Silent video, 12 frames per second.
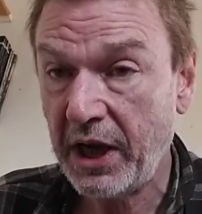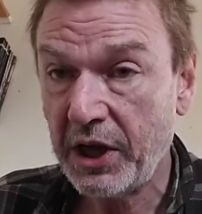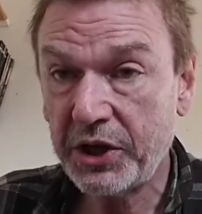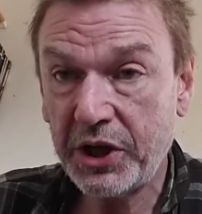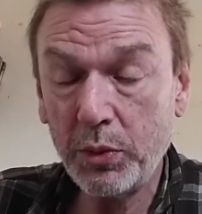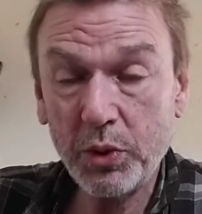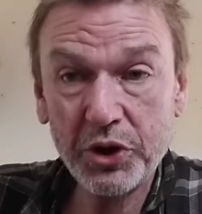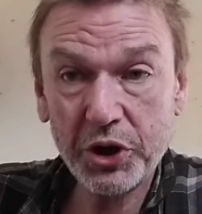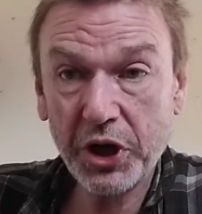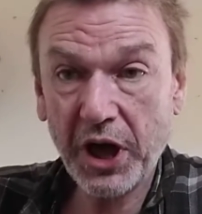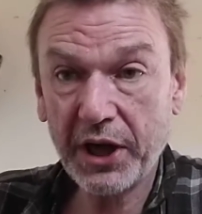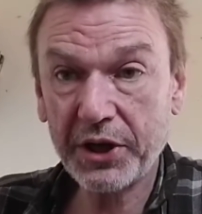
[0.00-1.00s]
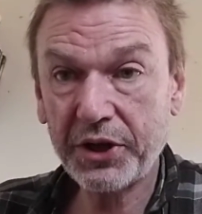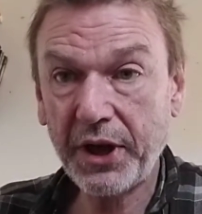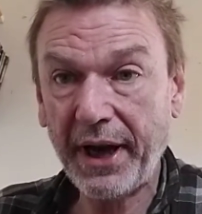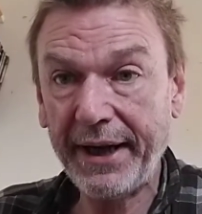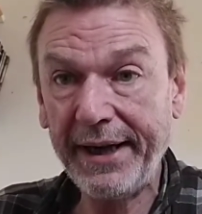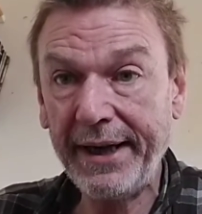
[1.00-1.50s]
She was just
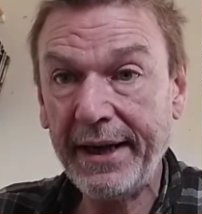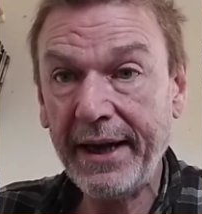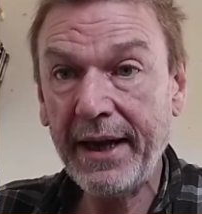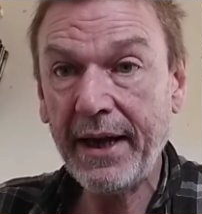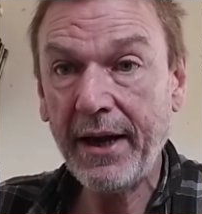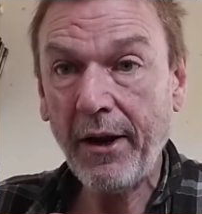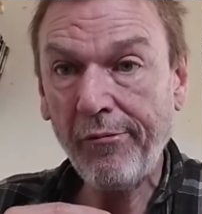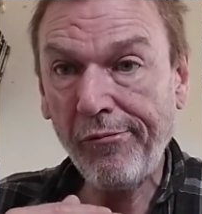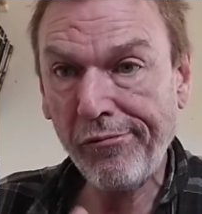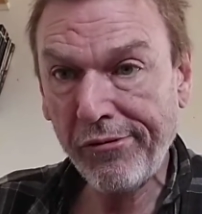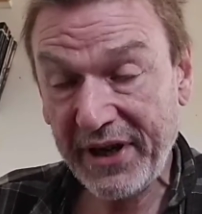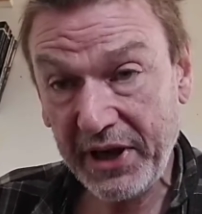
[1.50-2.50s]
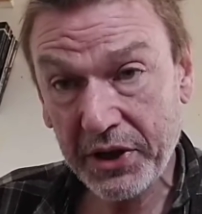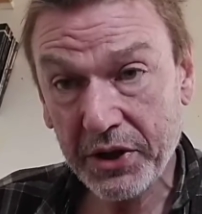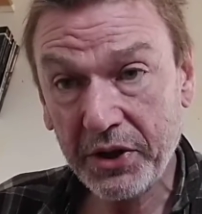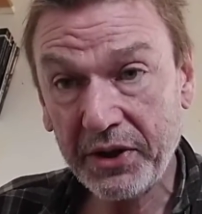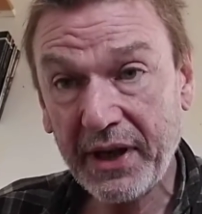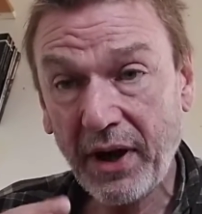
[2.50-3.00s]
a
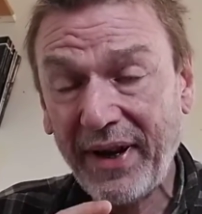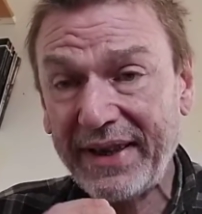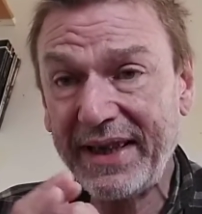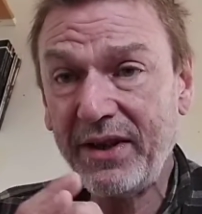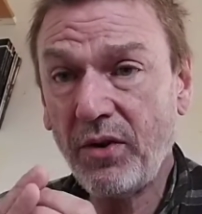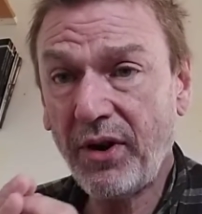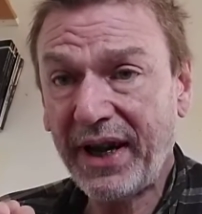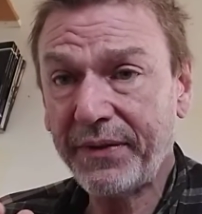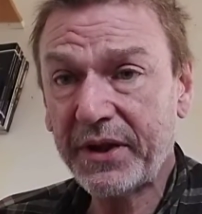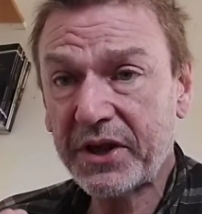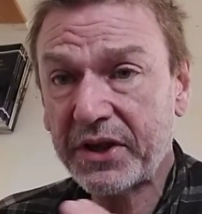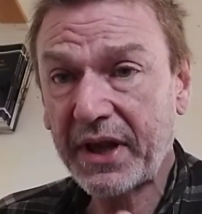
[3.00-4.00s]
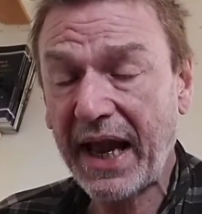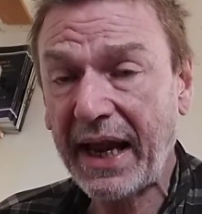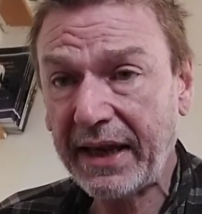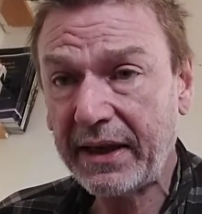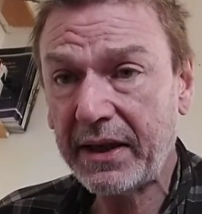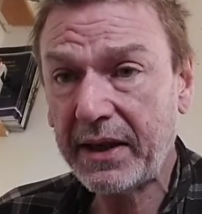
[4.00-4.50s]
reason that I did not
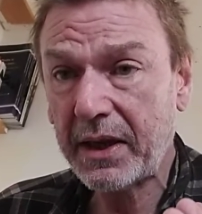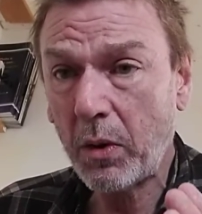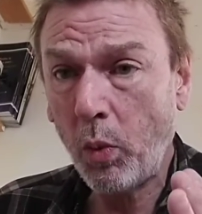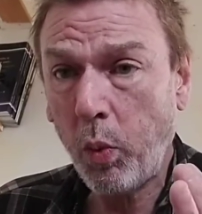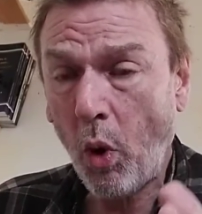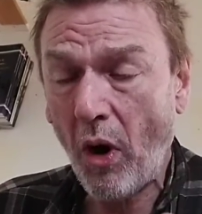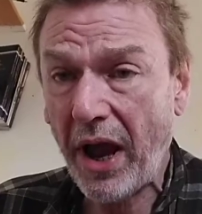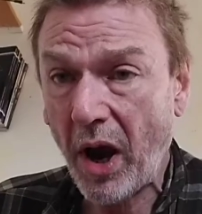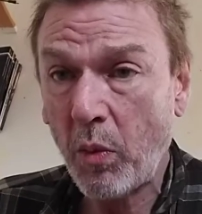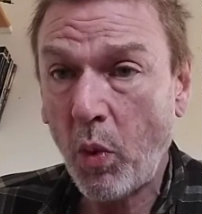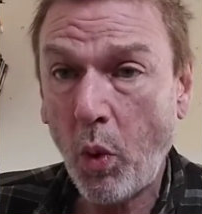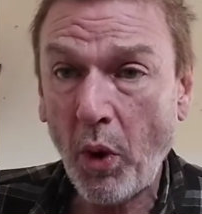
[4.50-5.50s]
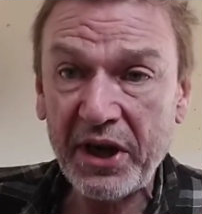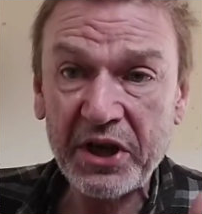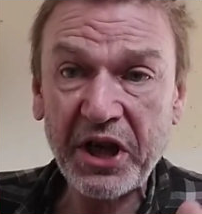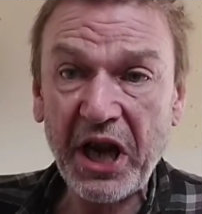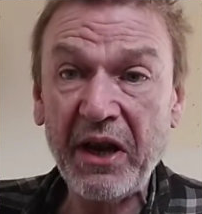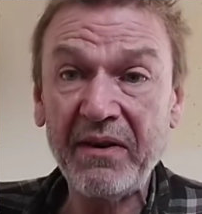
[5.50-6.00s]
understand why I'm always
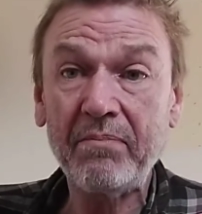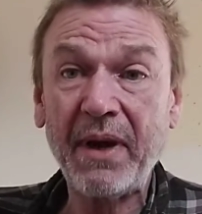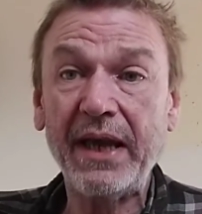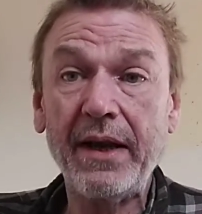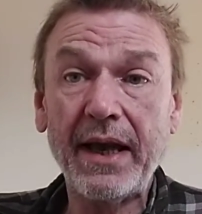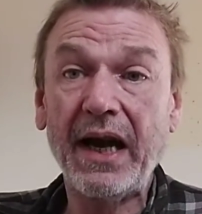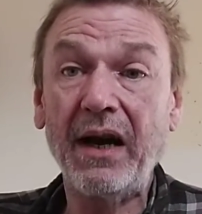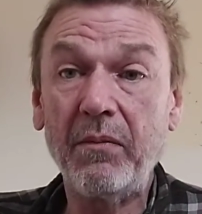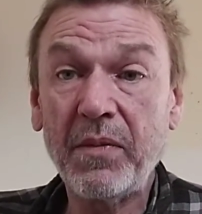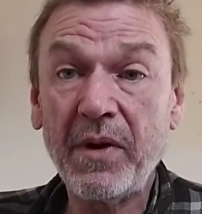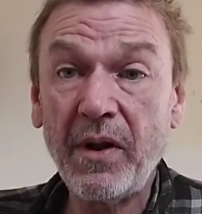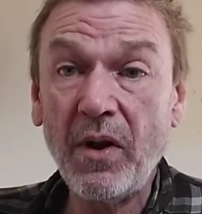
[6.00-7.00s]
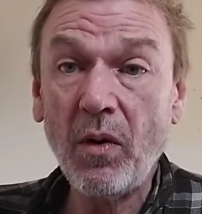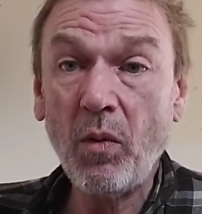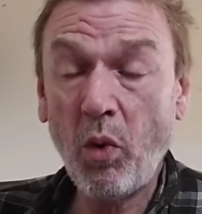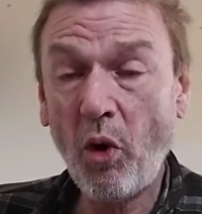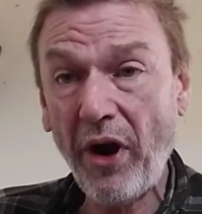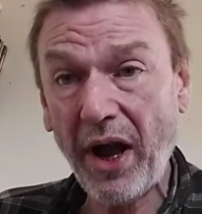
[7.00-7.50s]
getting beaten up,
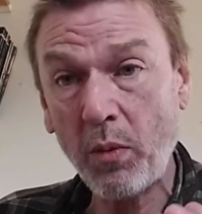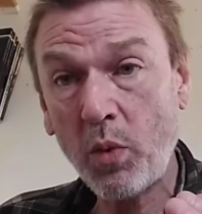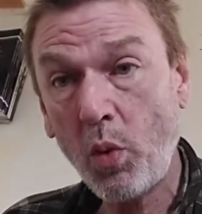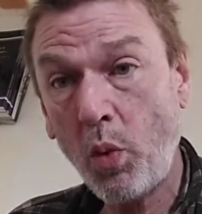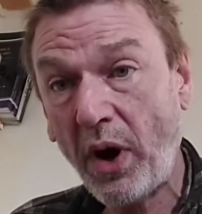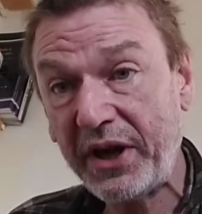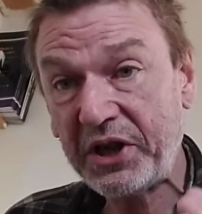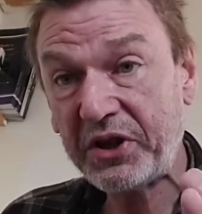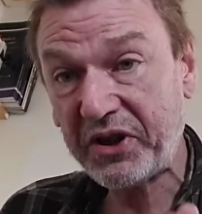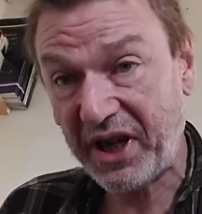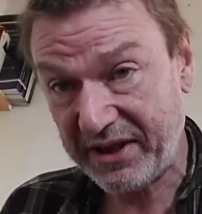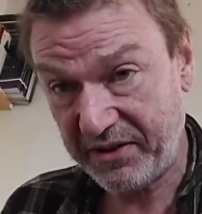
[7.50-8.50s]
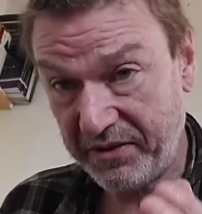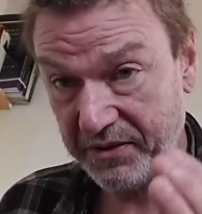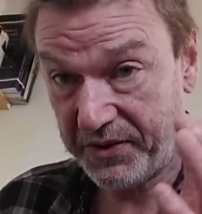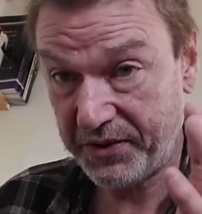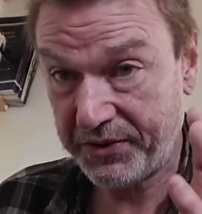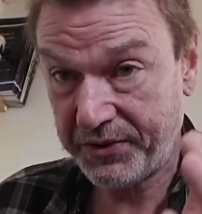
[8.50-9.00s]
why I'm always done
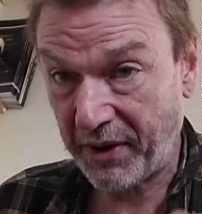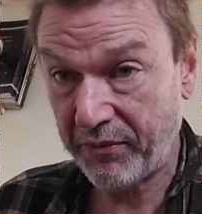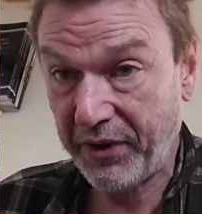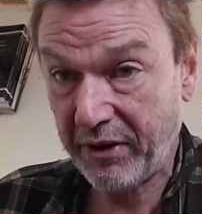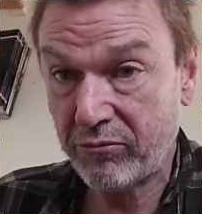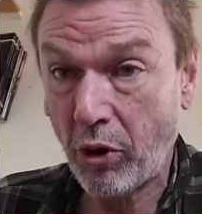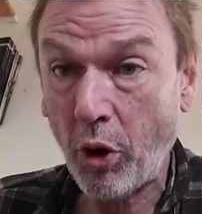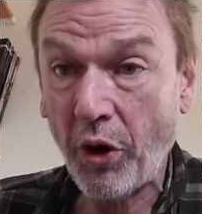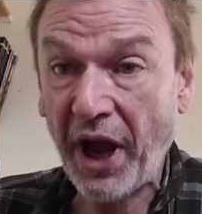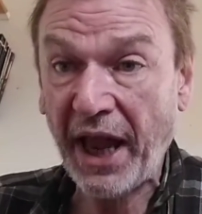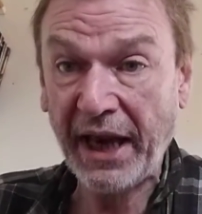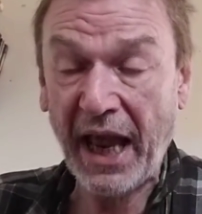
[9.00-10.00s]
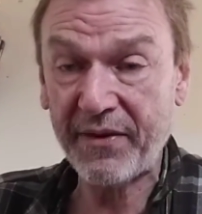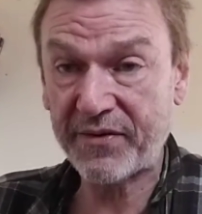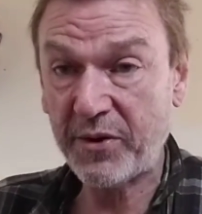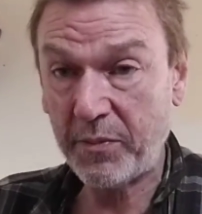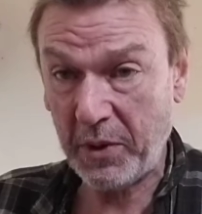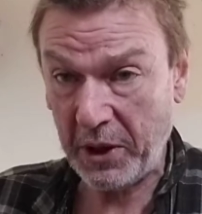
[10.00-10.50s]
something wrong and have
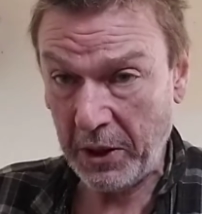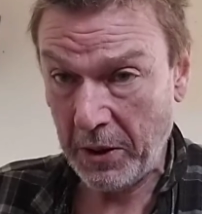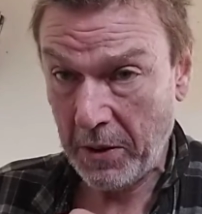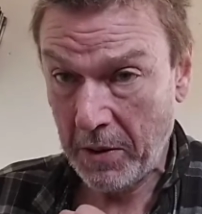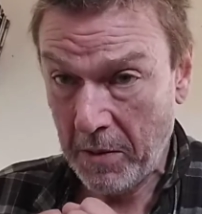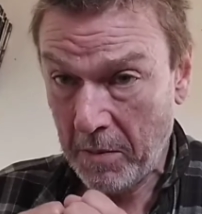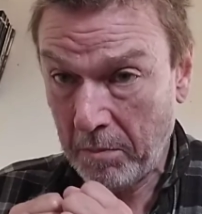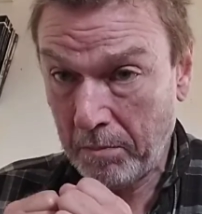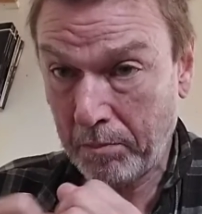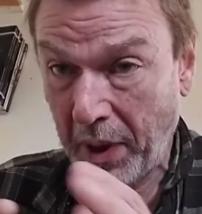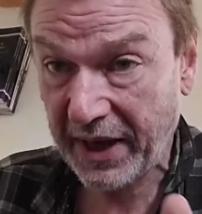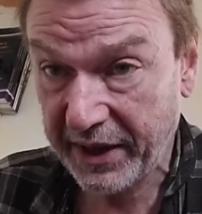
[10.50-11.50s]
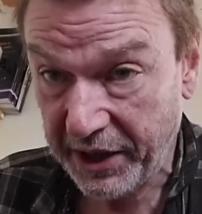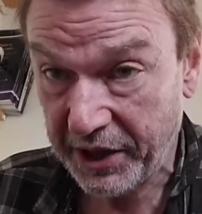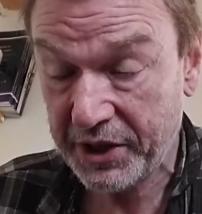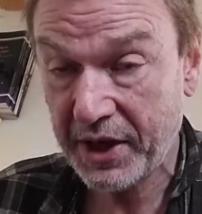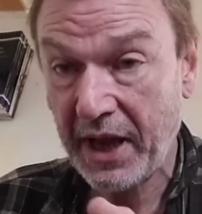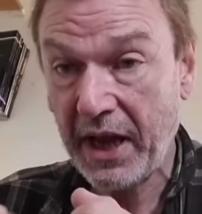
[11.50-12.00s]
to be
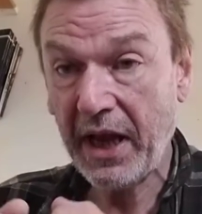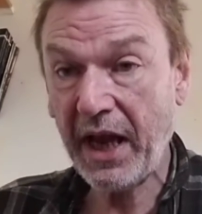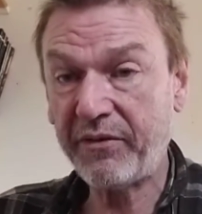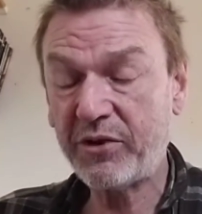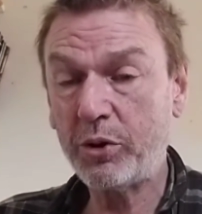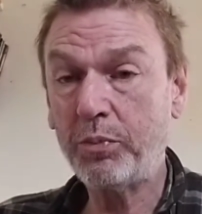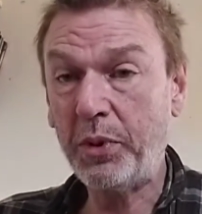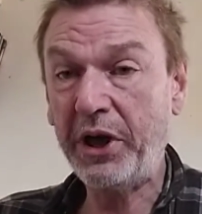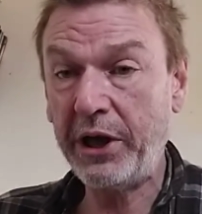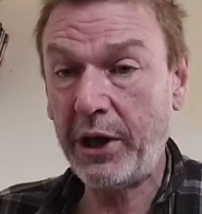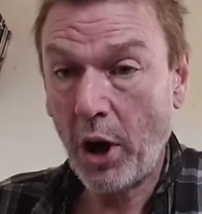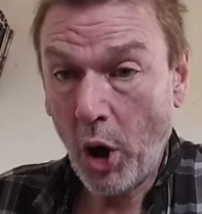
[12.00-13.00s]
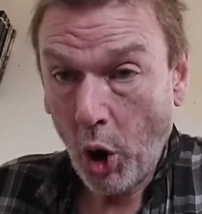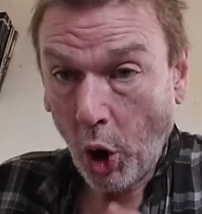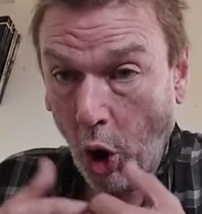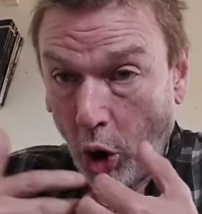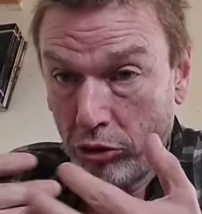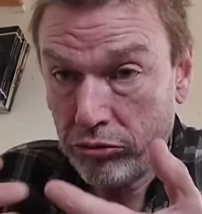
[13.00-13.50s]
punished, have to be
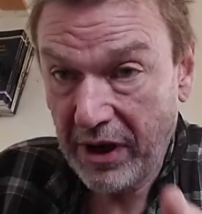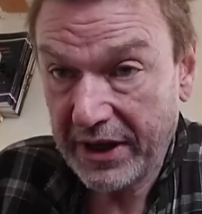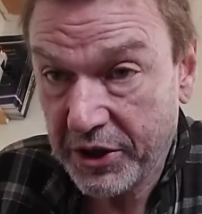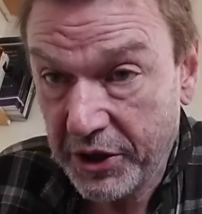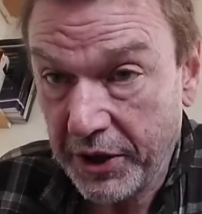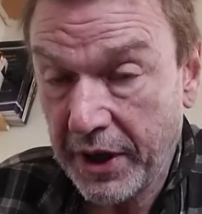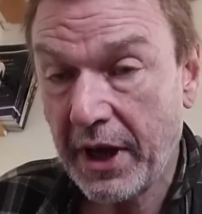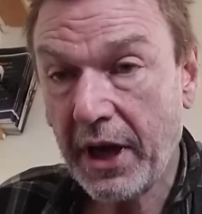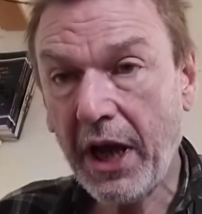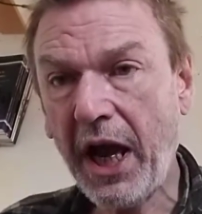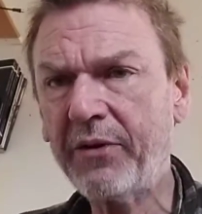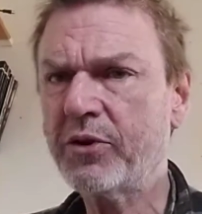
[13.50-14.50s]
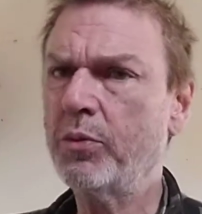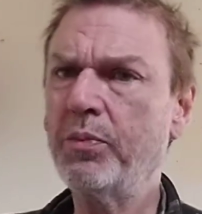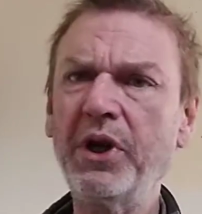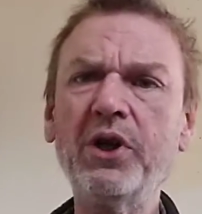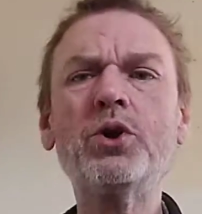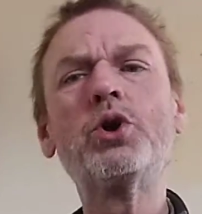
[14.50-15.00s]
corrected, have to
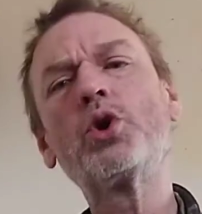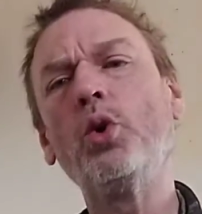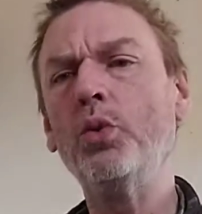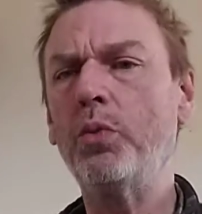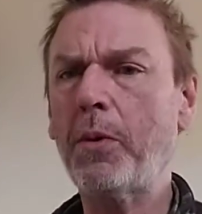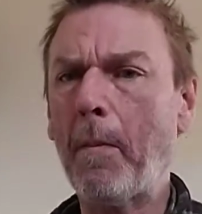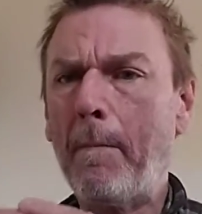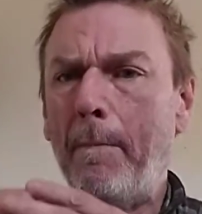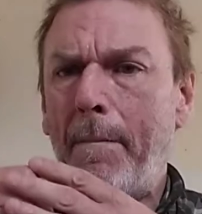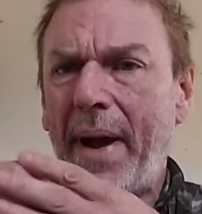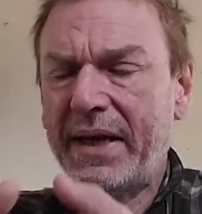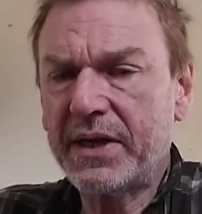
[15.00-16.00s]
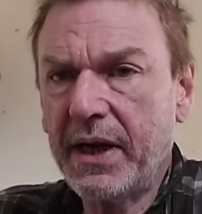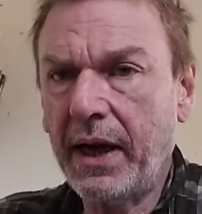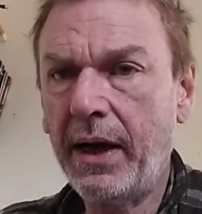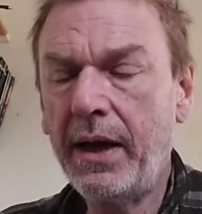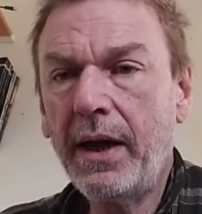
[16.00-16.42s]
be taught better.